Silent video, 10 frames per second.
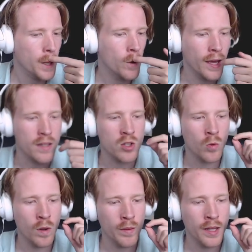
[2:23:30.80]
Okay,
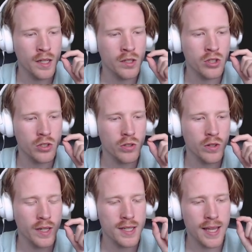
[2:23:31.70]
so what we need to
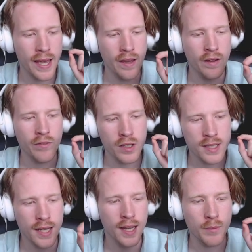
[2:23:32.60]
do is every
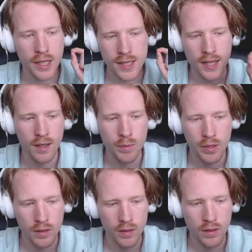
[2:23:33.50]
time I type,
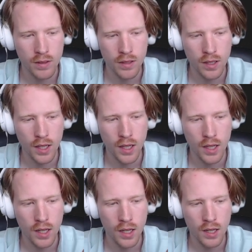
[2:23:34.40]

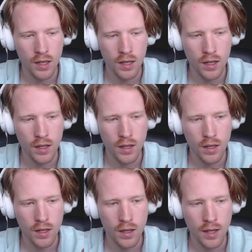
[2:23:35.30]
I
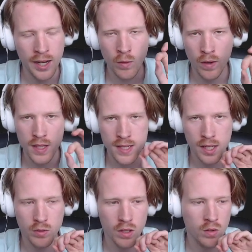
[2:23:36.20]
I don't want to
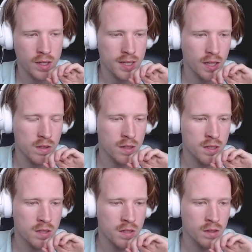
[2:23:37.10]
send a request out.
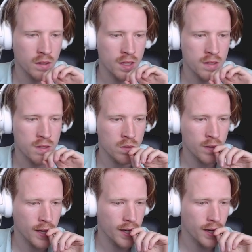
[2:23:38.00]
So let's
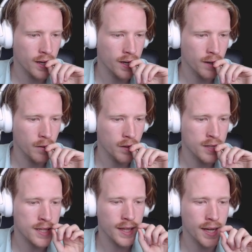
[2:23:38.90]
do a
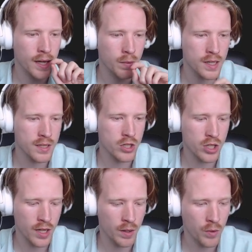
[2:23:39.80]
delayed
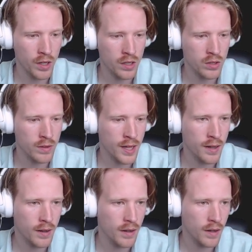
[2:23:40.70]
message, and we're gonna do
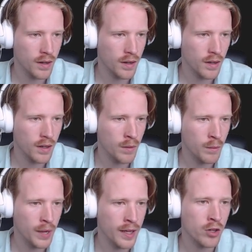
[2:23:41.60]
that
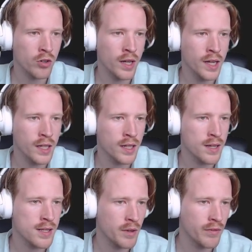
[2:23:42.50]
by creating a
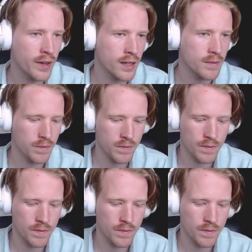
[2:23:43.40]
custom effect.